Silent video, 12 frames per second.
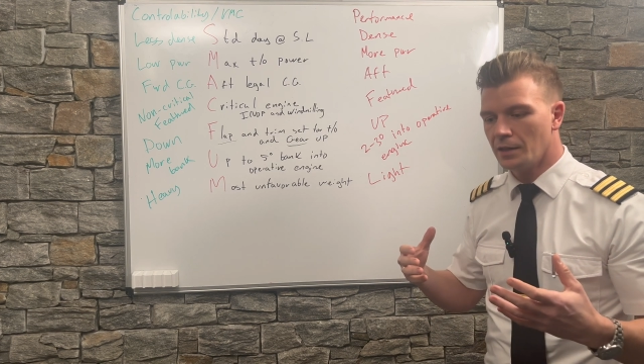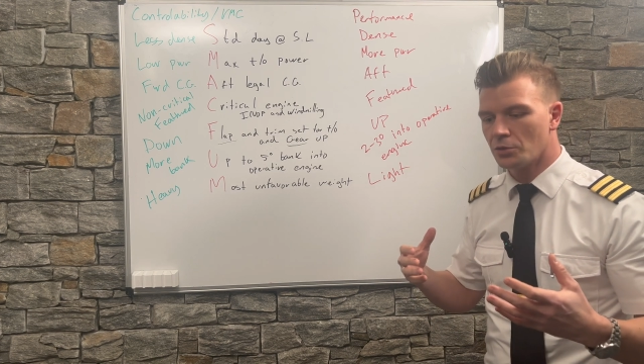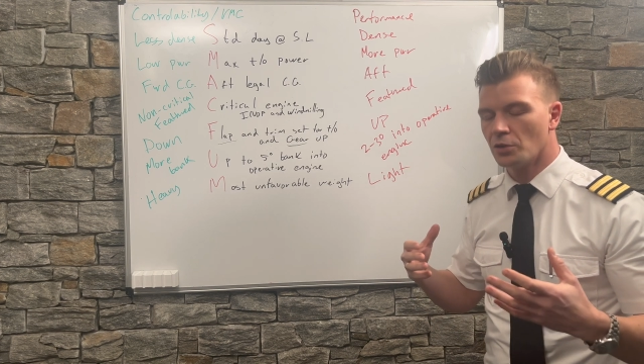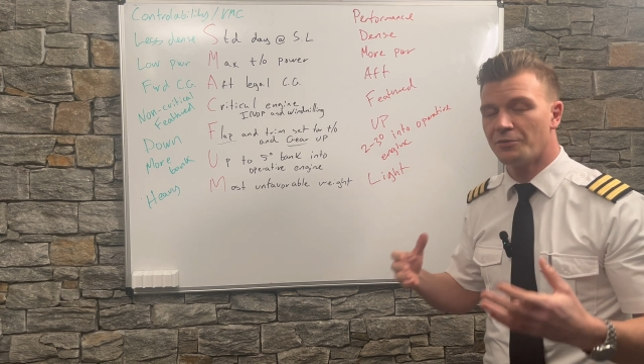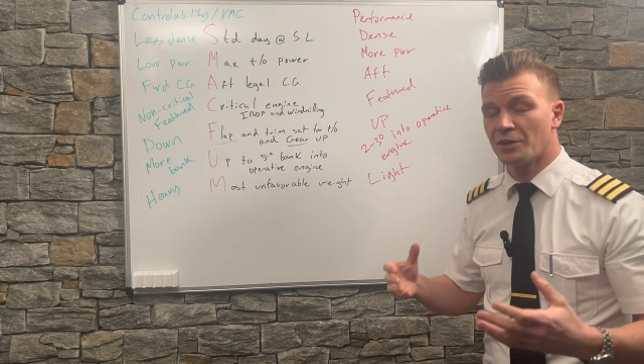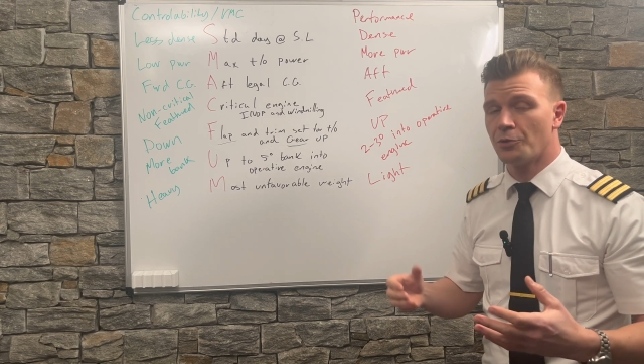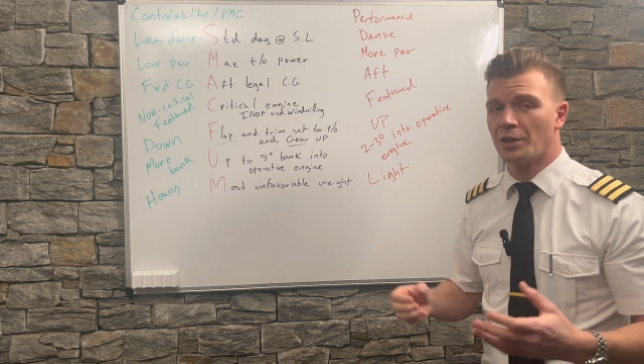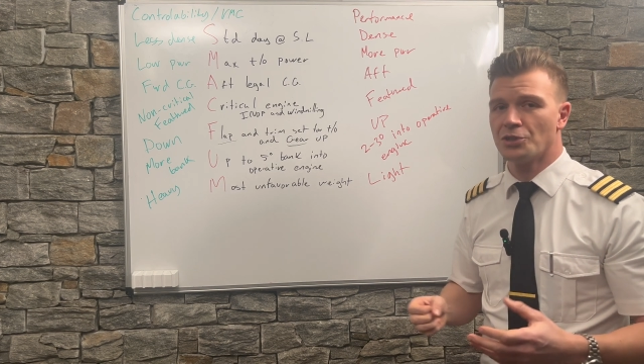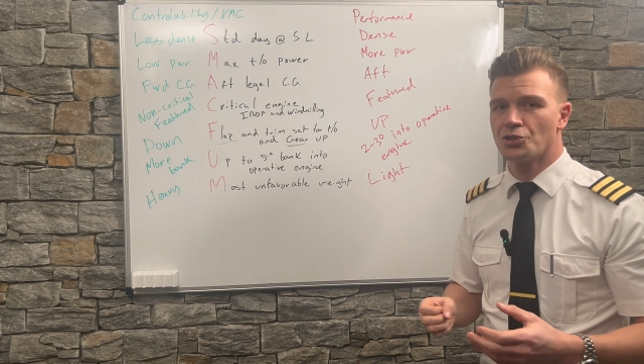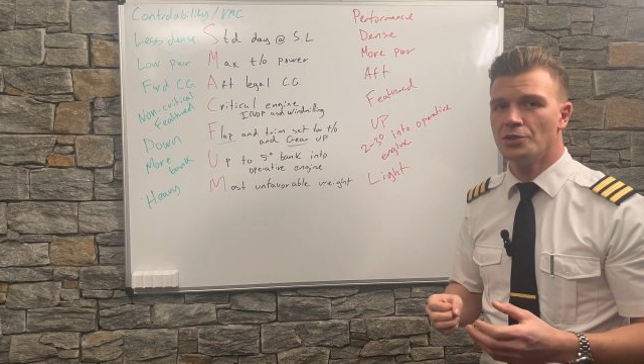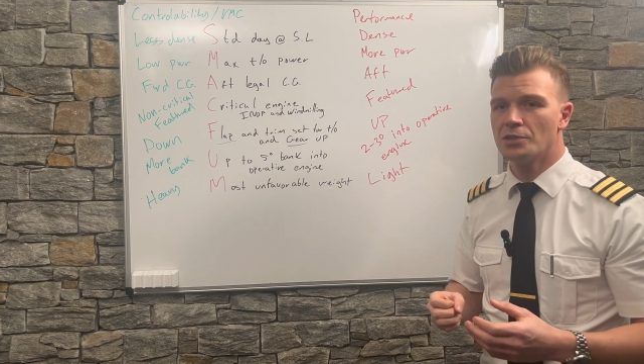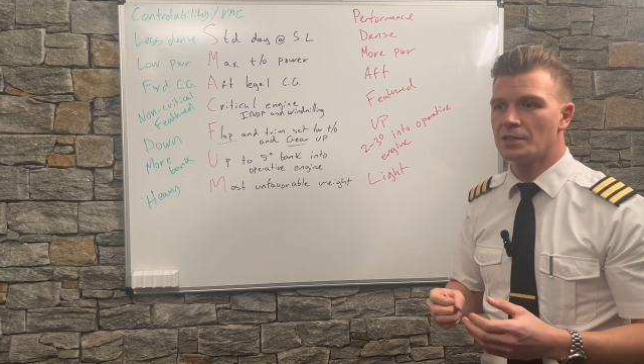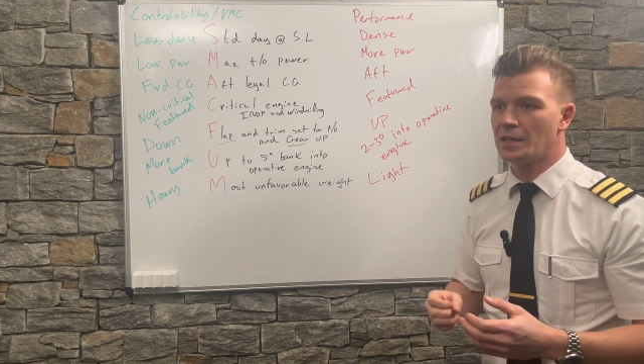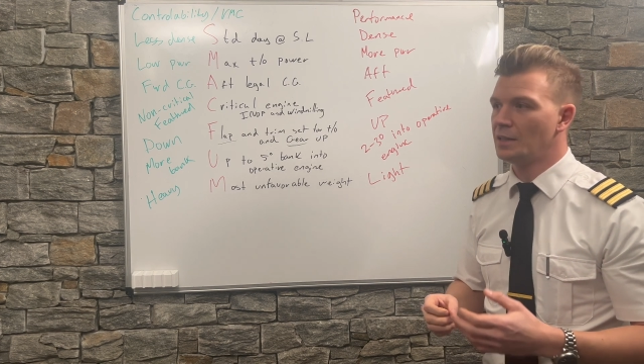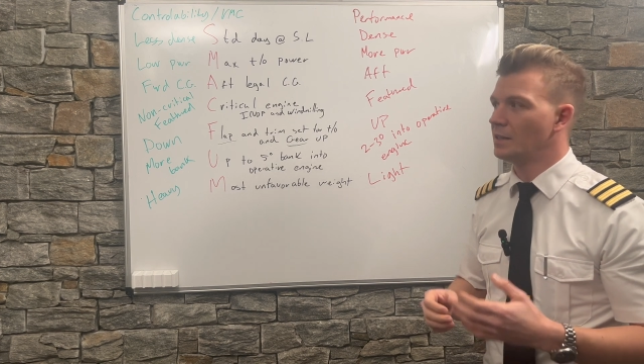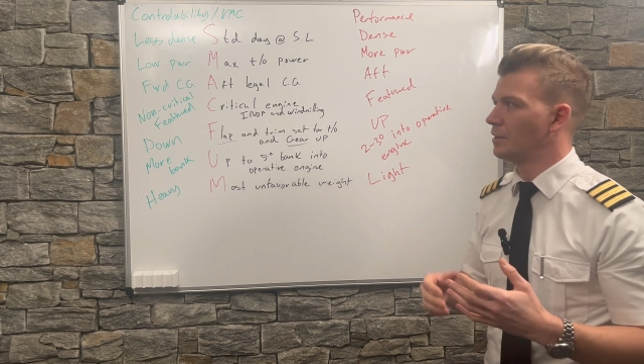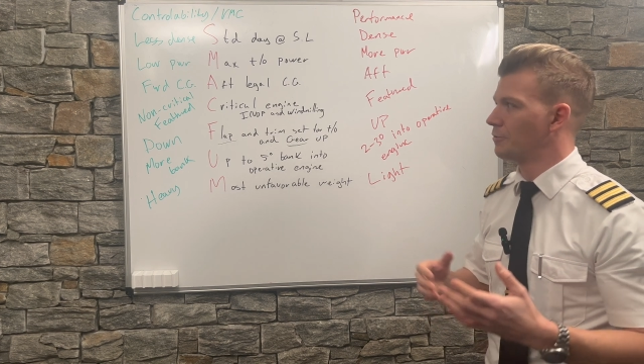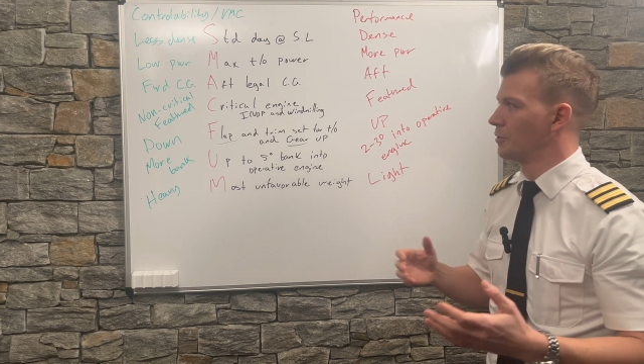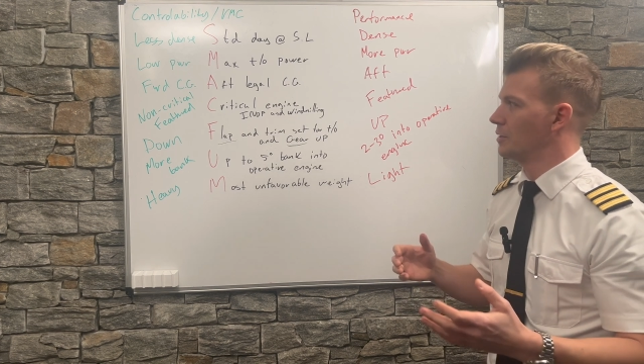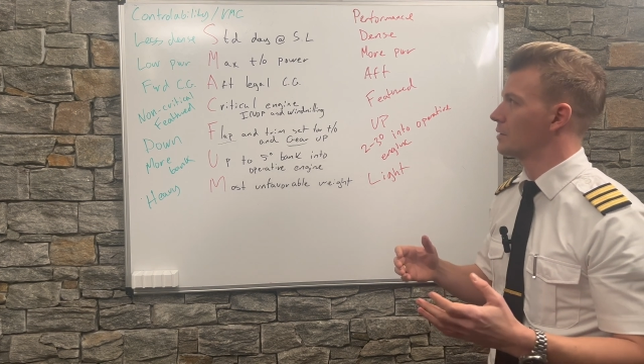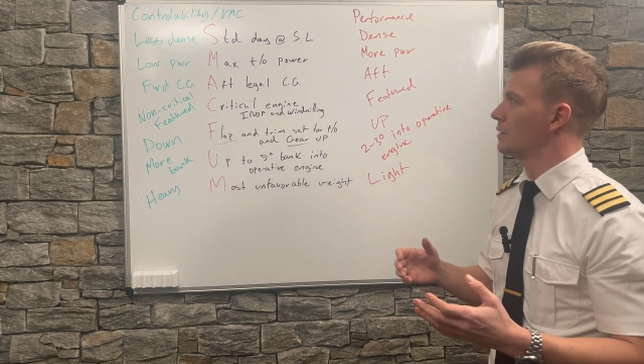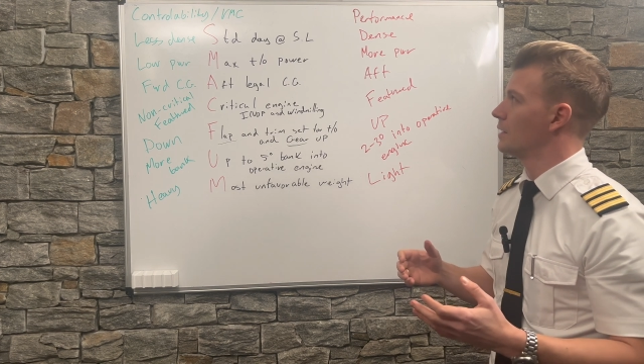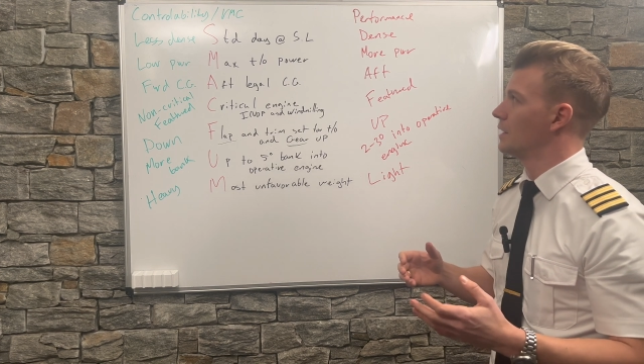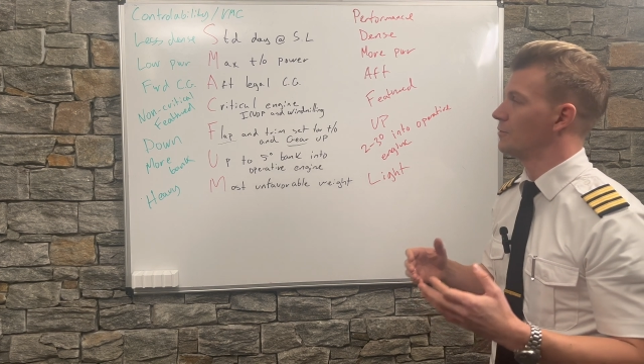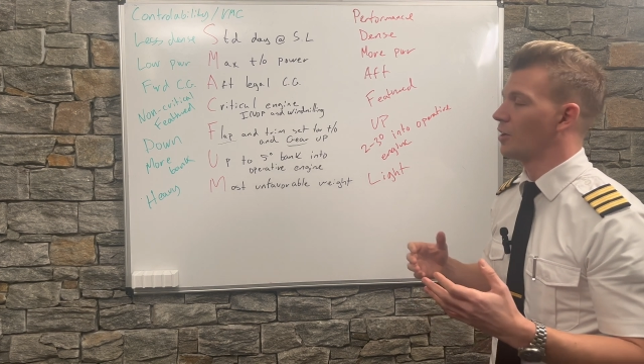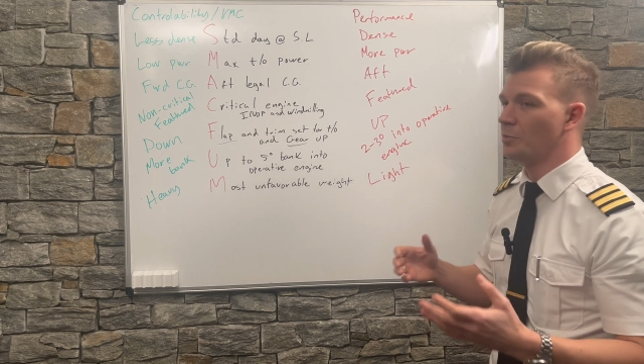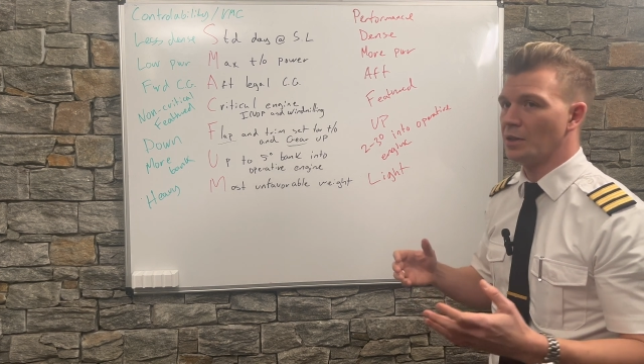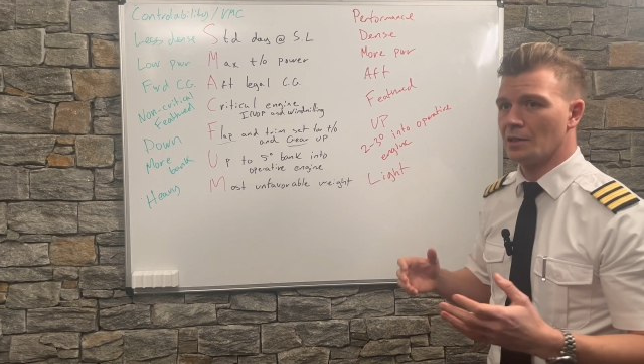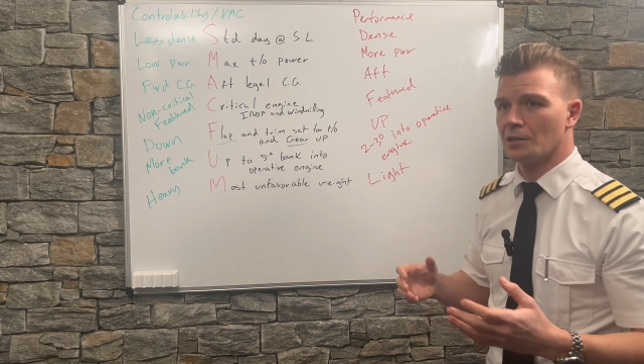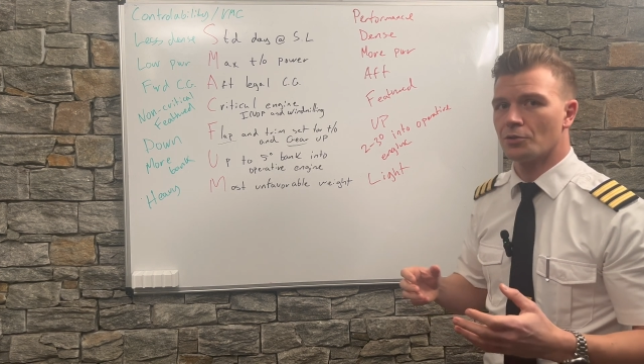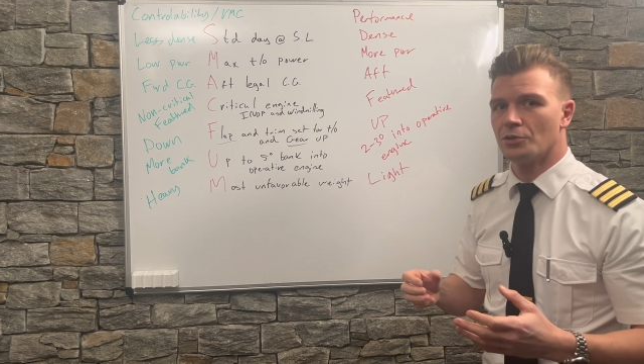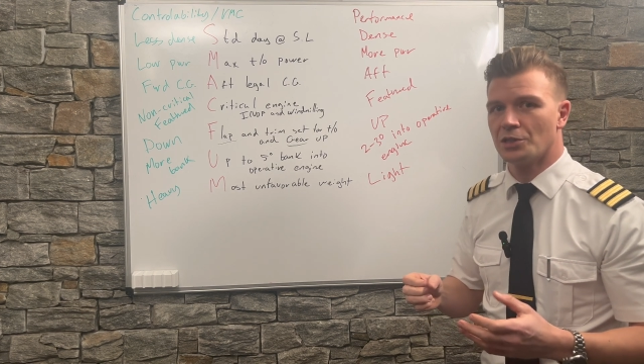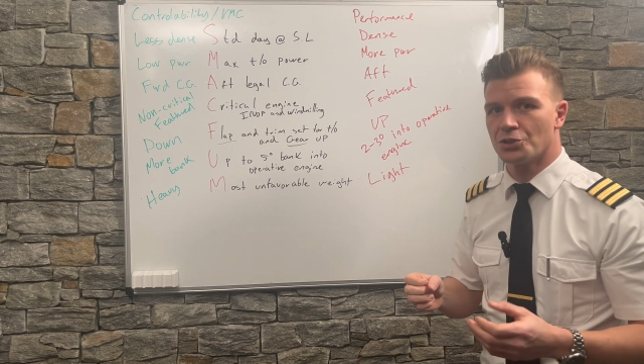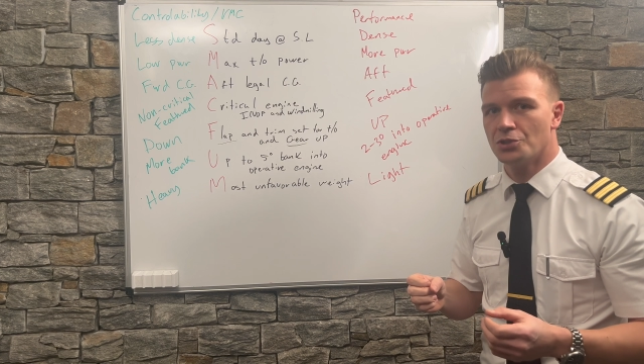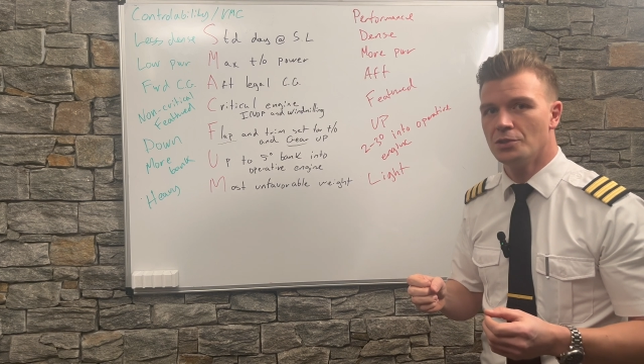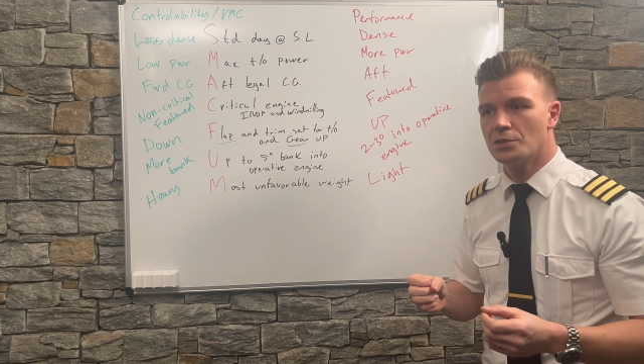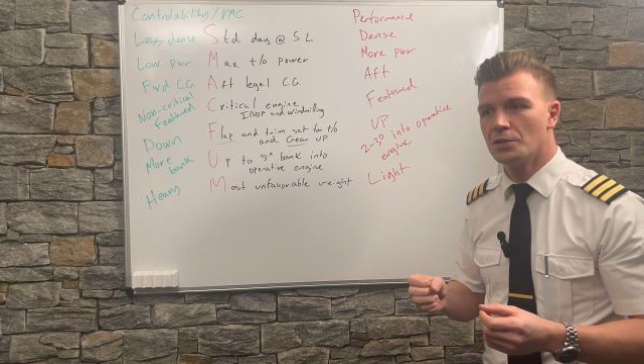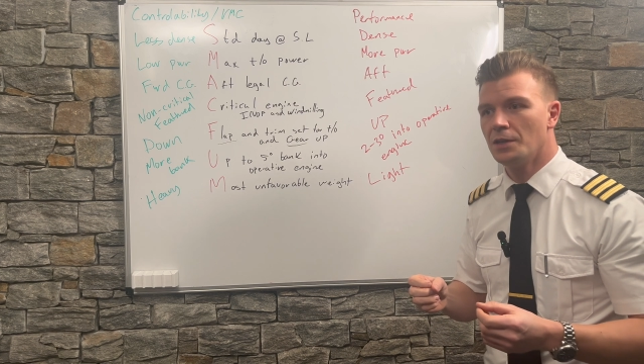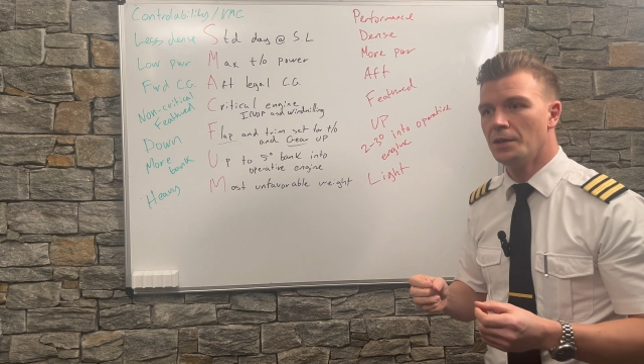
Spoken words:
configurations and in different environmental conditions,